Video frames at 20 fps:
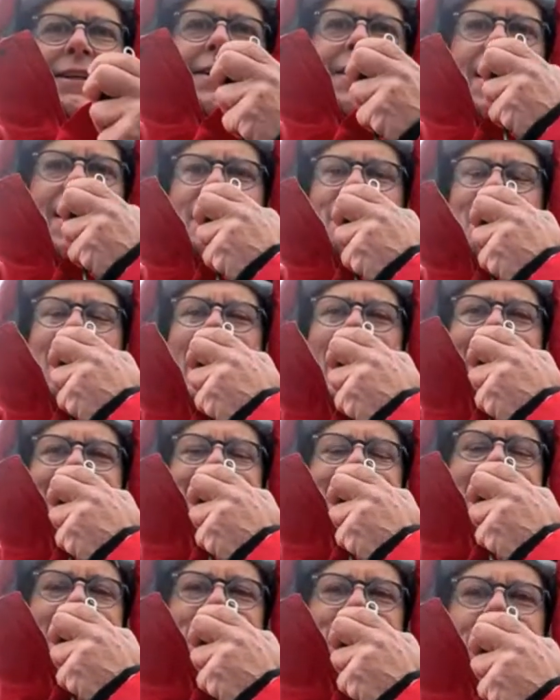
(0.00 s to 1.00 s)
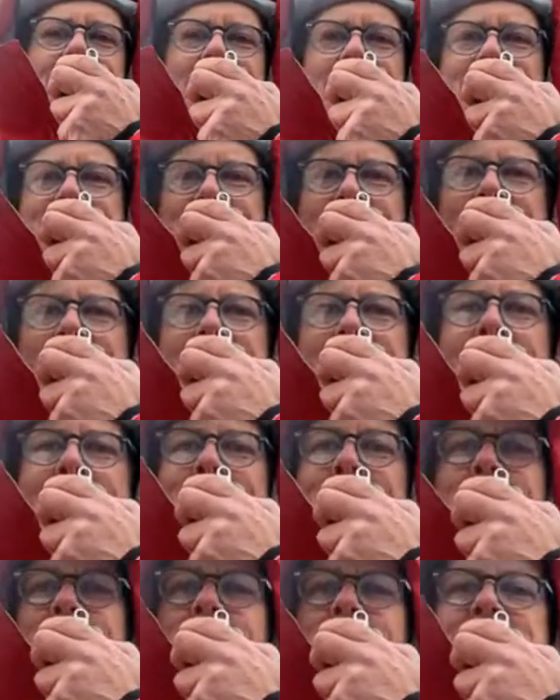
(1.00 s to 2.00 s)
Good on you, Mark. Thanks so much, mate.
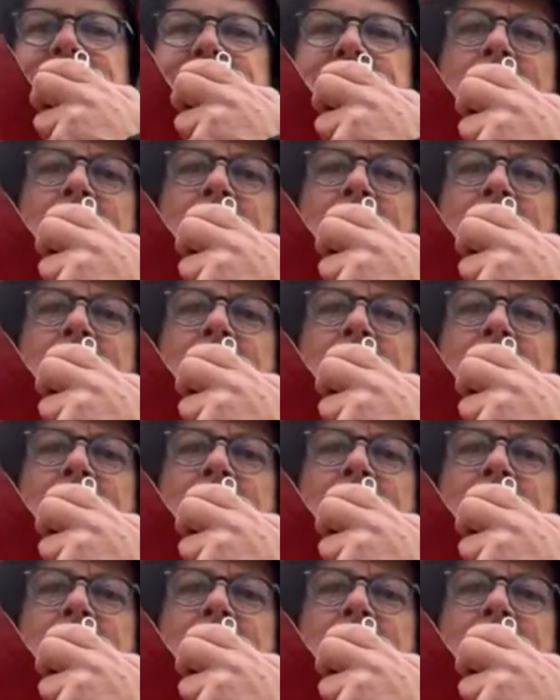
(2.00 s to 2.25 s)
Name here is